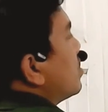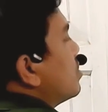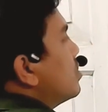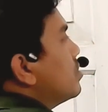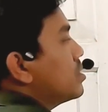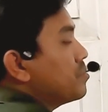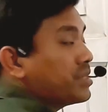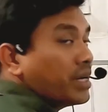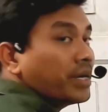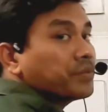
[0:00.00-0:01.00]
Now
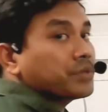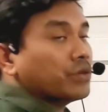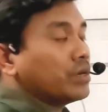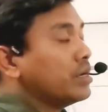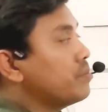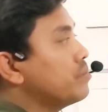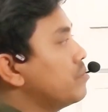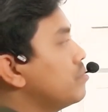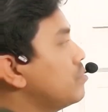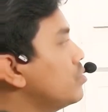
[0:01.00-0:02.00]
sometimes, okay,
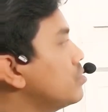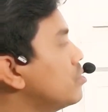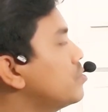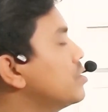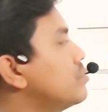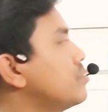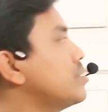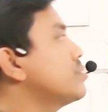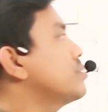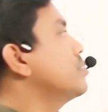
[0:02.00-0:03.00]
most of the
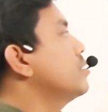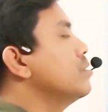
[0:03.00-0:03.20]
students